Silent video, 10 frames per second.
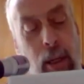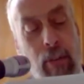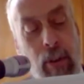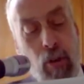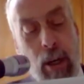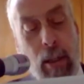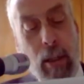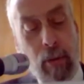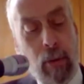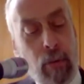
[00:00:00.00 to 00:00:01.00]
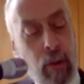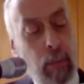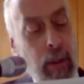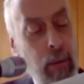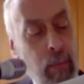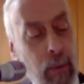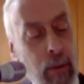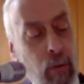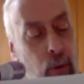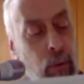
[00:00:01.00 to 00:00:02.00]
as a channels and similar,
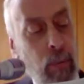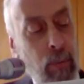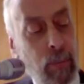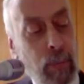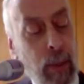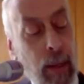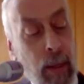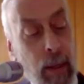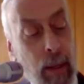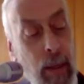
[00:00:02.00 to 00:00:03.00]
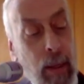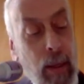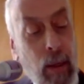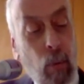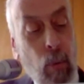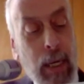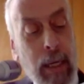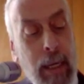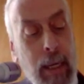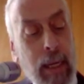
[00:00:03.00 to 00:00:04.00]
and so on.
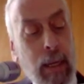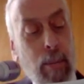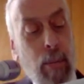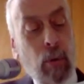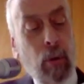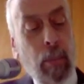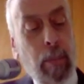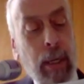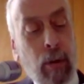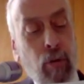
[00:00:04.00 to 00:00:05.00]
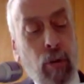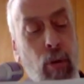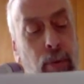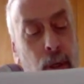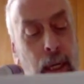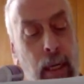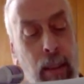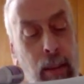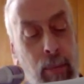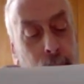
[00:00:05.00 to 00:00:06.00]
While in modern Persian of
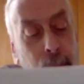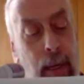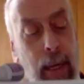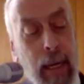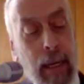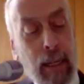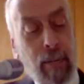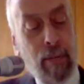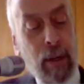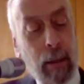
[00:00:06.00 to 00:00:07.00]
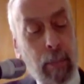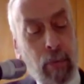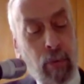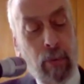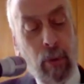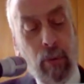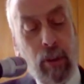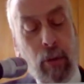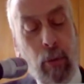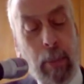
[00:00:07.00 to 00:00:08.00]
Iran, any verbs from
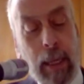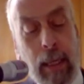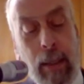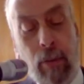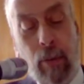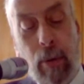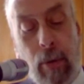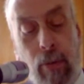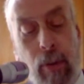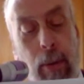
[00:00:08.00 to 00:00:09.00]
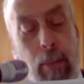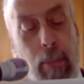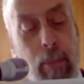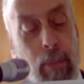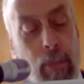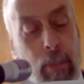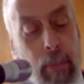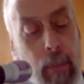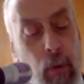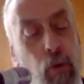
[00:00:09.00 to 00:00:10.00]
this base seem
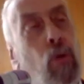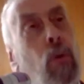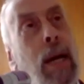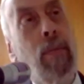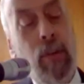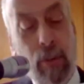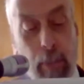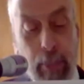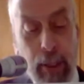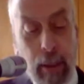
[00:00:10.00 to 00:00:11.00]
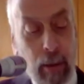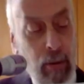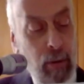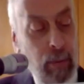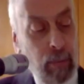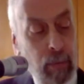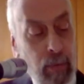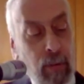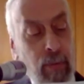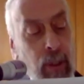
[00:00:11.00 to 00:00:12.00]
to have disappeared, see for